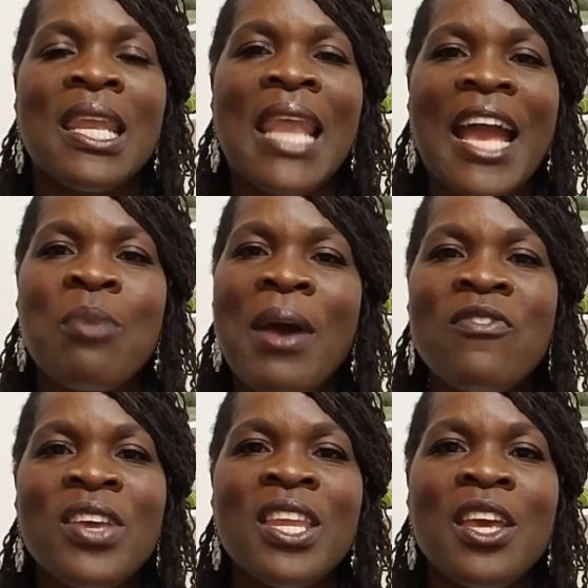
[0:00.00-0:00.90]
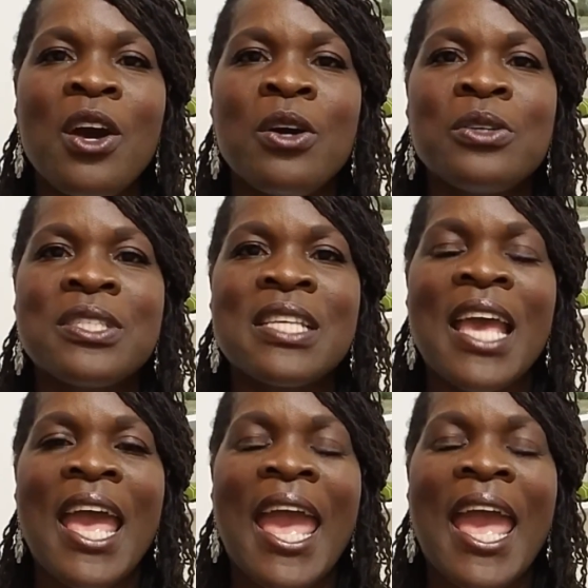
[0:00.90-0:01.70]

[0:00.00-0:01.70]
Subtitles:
like my videos,